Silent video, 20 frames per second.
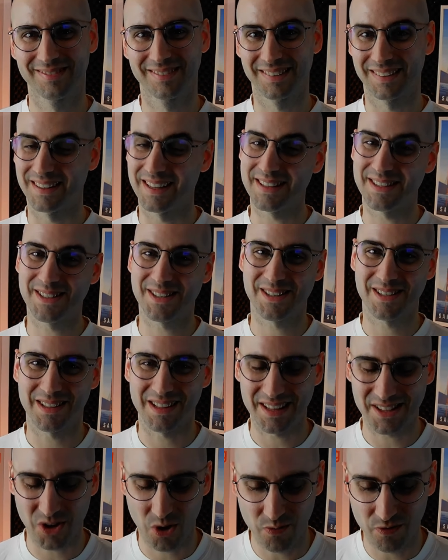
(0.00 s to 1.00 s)
Let's
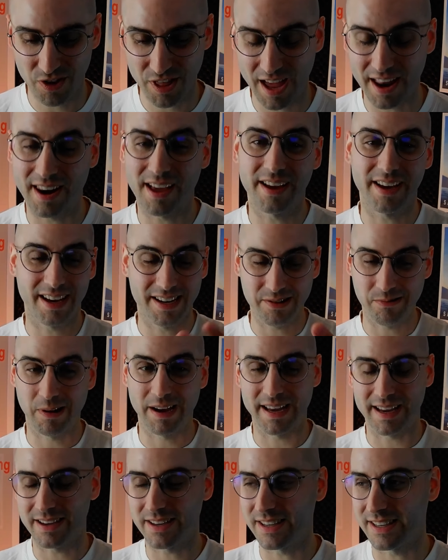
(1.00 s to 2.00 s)
hope for that.
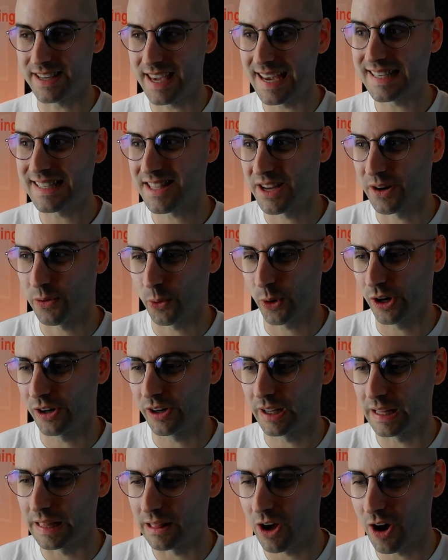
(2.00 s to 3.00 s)
Anyway, yes, there were
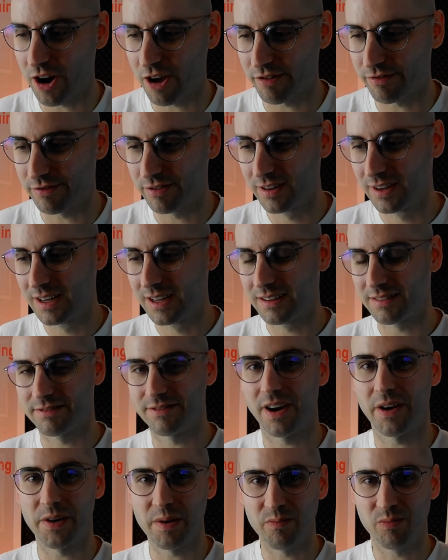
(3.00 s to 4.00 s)
a lot of
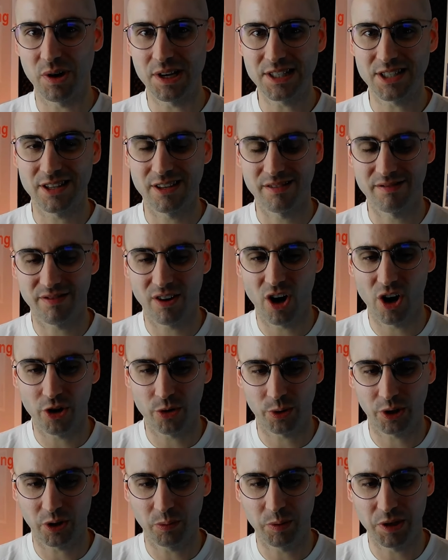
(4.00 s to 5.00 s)
very impressive
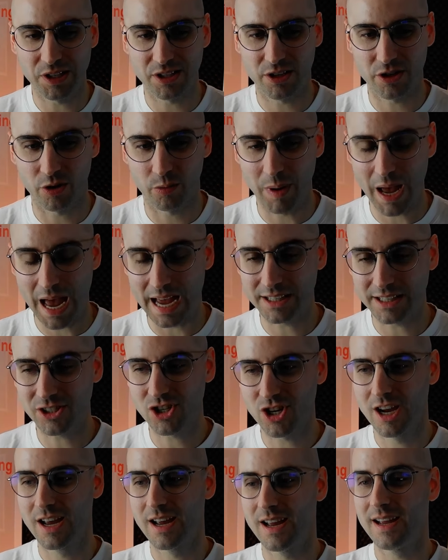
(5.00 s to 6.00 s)
hardware companies in your
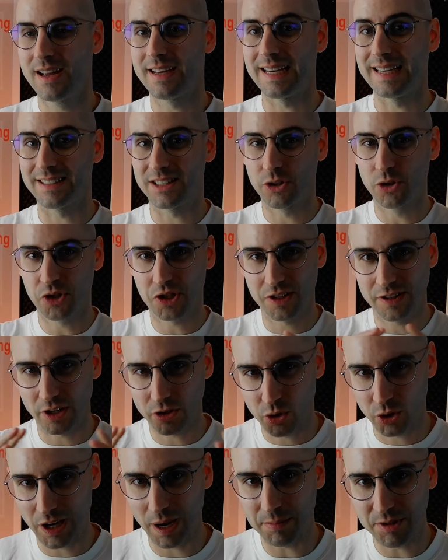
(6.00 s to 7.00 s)
batch. It's interesting
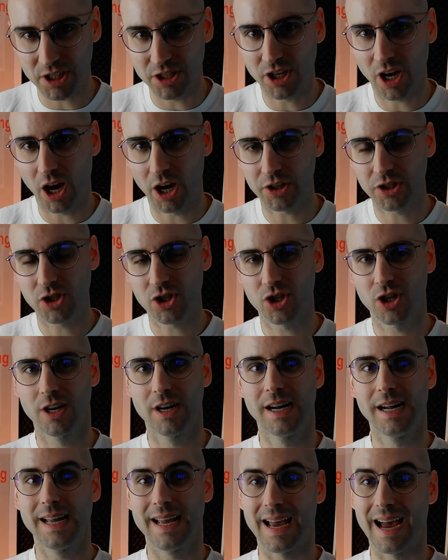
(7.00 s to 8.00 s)
that you kept in touch.
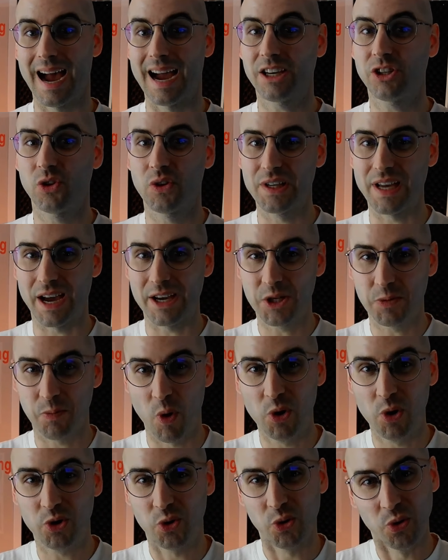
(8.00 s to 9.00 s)
Actually, I
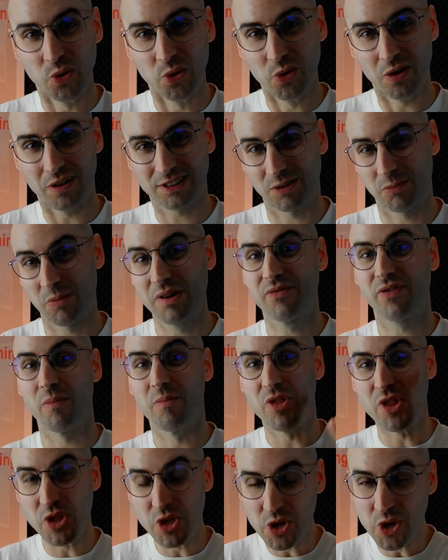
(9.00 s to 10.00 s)
spoke to someone
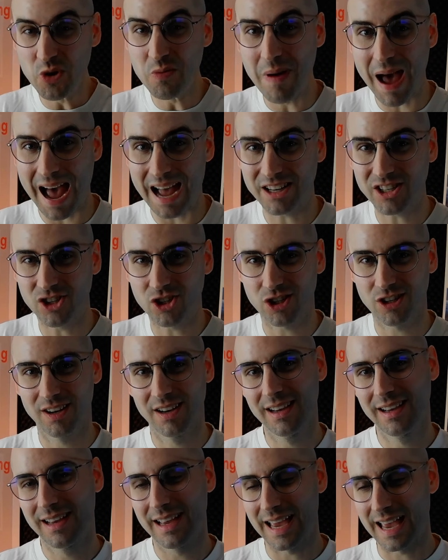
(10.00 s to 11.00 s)
from the new batch,
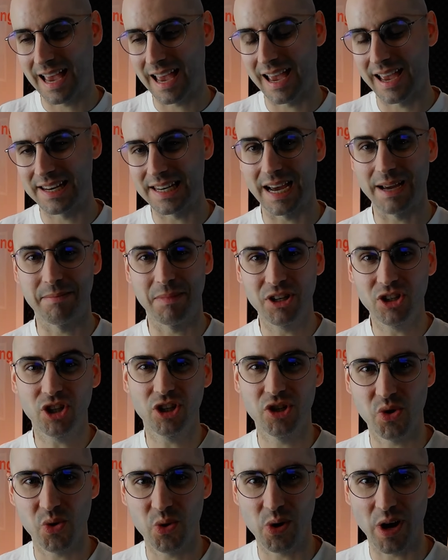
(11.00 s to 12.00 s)
and I
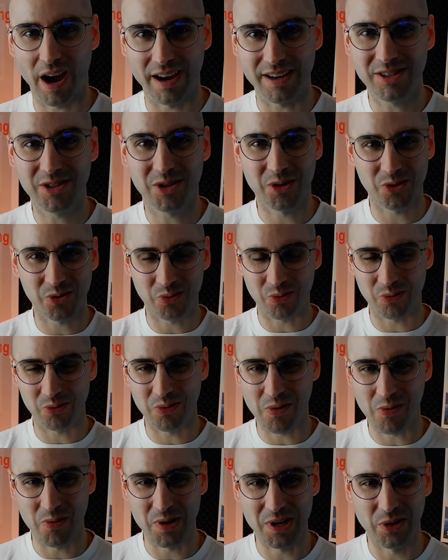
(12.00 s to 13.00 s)
mentioned you guys because
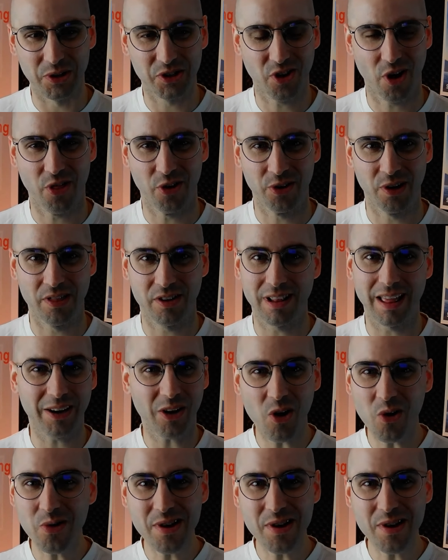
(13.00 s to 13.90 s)
we know each other, and they're like, "Oh